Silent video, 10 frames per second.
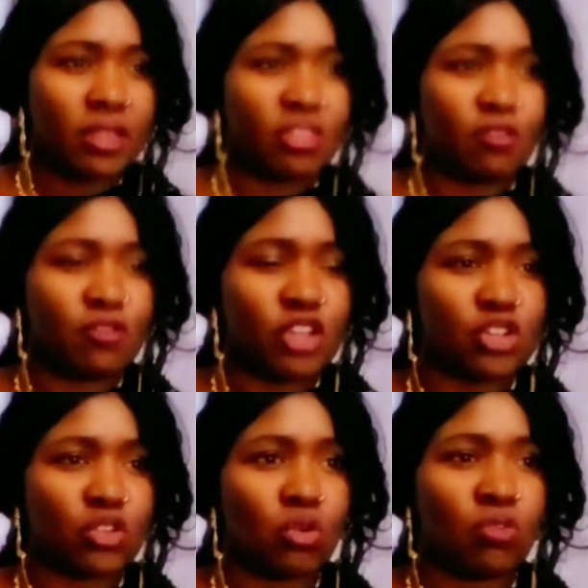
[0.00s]
the
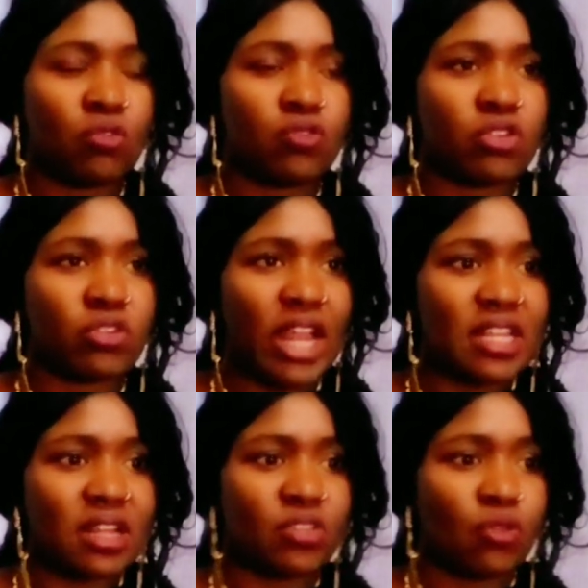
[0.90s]
vision of
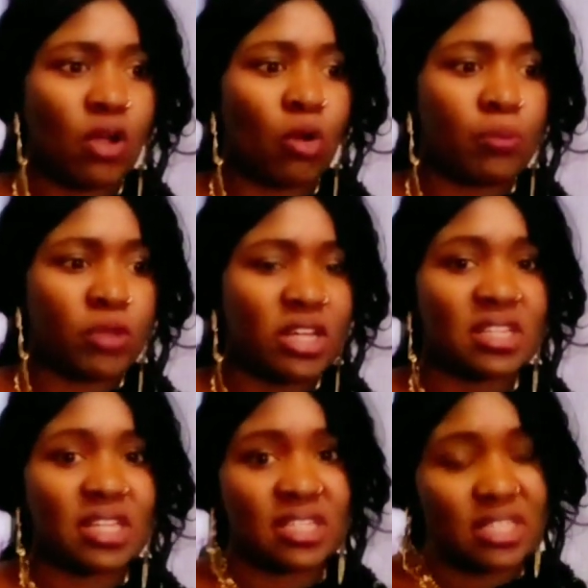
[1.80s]
greatness for a community
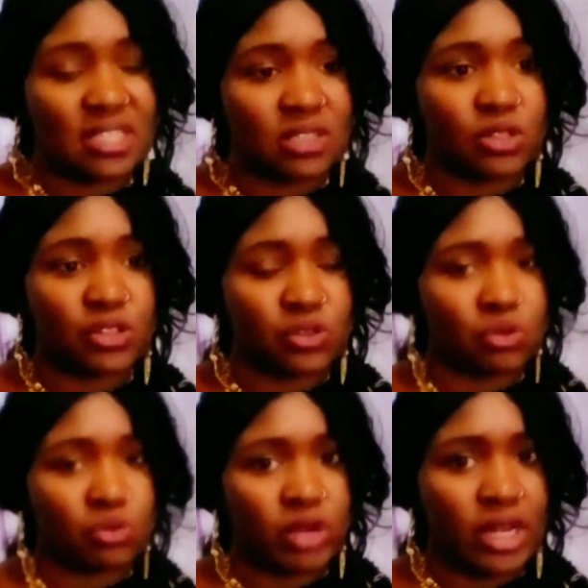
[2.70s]
that he does not know
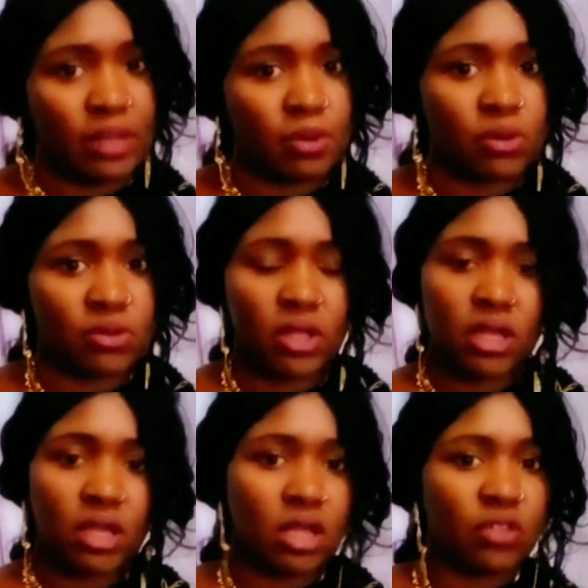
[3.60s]
really, because
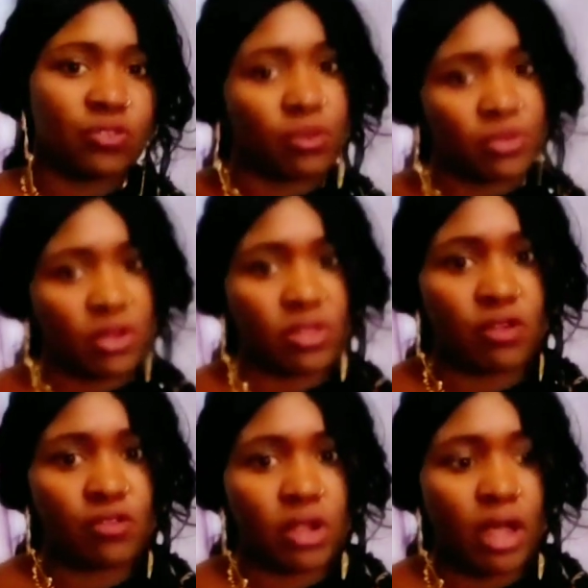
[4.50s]
he is from South
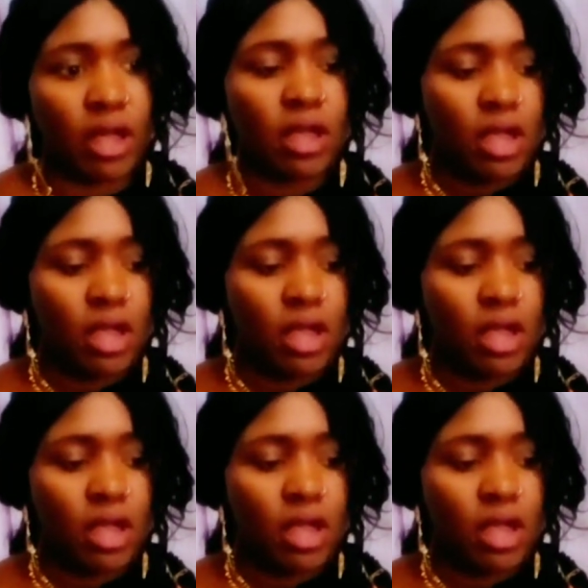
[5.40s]
Africa.